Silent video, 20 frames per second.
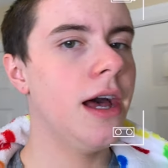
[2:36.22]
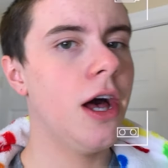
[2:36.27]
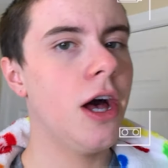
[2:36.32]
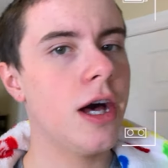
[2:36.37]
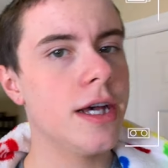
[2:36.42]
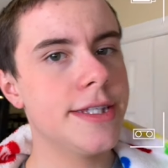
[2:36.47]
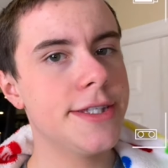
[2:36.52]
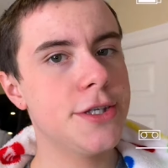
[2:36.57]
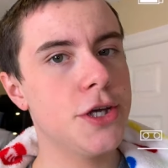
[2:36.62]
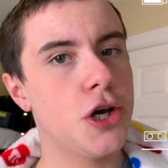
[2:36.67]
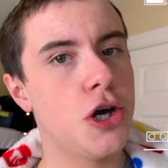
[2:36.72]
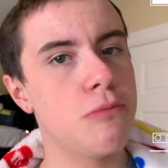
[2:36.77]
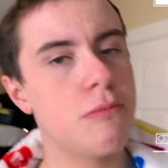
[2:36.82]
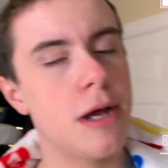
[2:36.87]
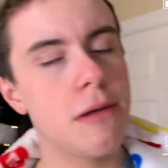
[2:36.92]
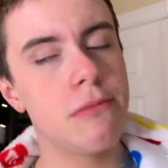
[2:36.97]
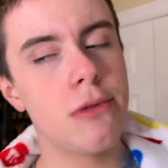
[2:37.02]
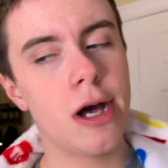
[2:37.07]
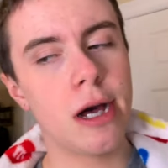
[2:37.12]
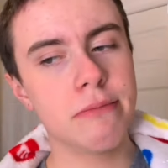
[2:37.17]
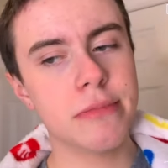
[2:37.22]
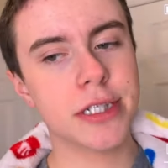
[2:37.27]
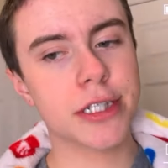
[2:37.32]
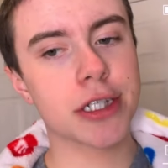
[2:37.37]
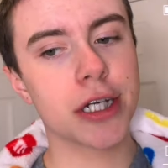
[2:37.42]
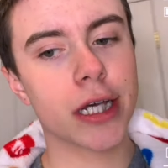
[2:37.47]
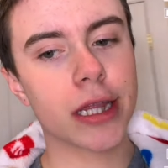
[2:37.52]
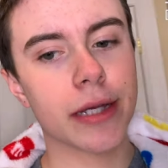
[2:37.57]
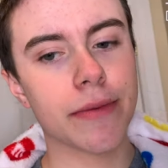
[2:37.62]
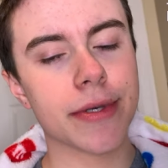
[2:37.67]
Also, my mom just
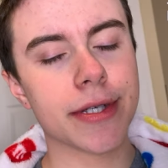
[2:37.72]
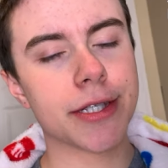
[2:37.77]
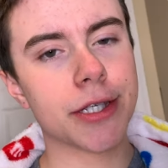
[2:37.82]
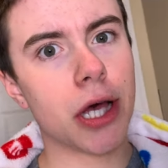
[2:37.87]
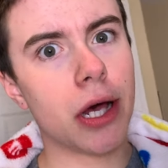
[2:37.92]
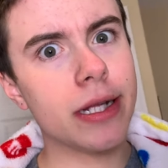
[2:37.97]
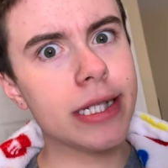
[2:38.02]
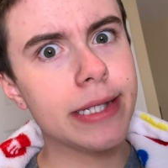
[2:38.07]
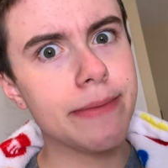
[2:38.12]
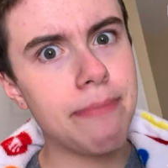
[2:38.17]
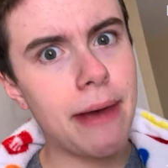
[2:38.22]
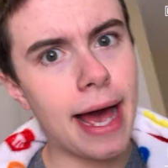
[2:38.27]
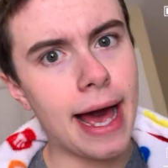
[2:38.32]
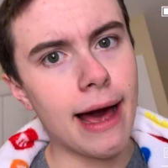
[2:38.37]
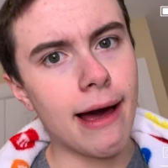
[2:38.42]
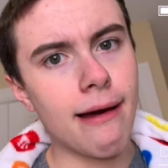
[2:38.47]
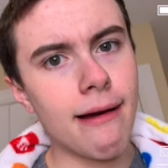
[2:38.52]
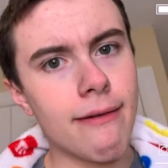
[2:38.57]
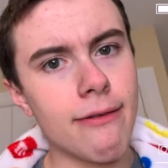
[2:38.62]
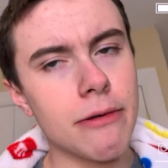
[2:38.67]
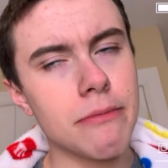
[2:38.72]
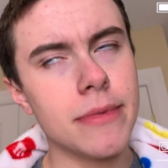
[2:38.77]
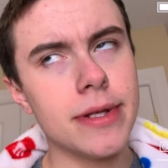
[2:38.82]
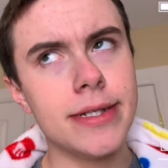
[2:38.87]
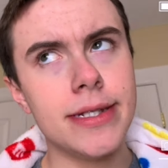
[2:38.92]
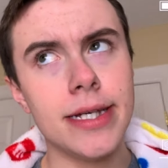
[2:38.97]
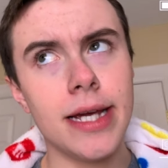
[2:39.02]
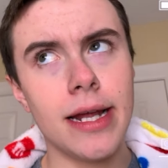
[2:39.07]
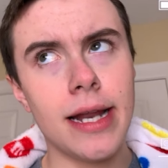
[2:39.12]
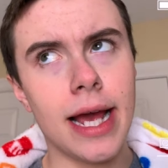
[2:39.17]
got the results back from the
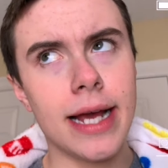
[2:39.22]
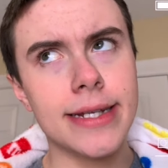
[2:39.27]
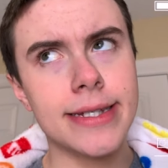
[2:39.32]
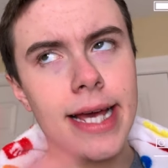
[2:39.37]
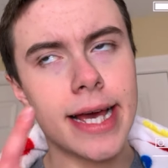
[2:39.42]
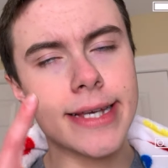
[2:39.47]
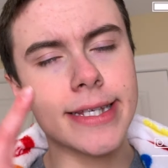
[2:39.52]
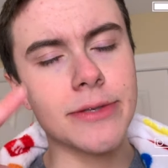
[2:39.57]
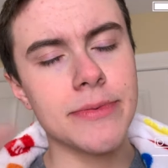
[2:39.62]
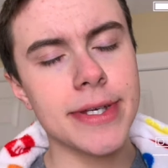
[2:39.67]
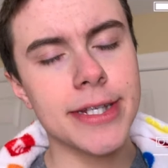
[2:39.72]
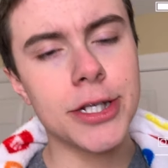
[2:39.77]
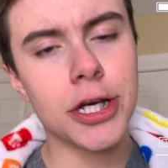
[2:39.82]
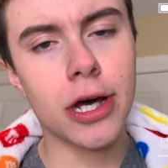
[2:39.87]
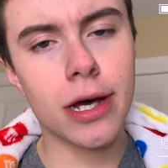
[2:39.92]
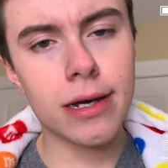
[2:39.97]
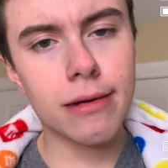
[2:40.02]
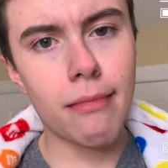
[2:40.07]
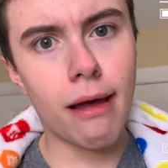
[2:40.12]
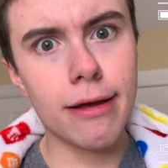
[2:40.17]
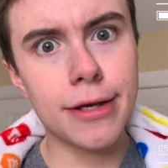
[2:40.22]
DNA test we took.